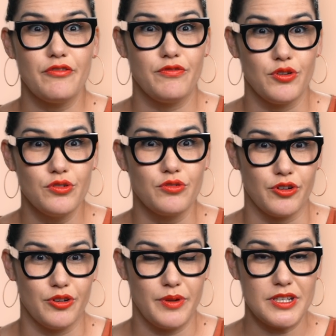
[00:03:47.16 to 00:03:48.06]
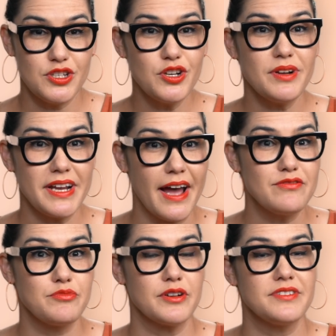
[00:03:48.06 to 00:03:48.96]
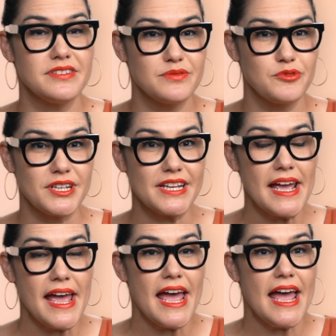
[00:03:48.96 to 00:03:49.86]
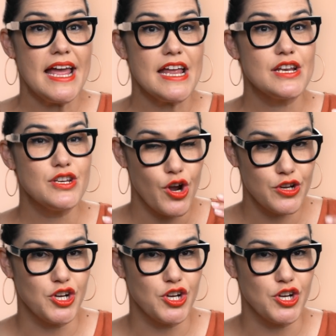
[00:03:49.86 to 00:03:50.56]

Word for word: a food group. Do you know what I had for breakfast this morning? No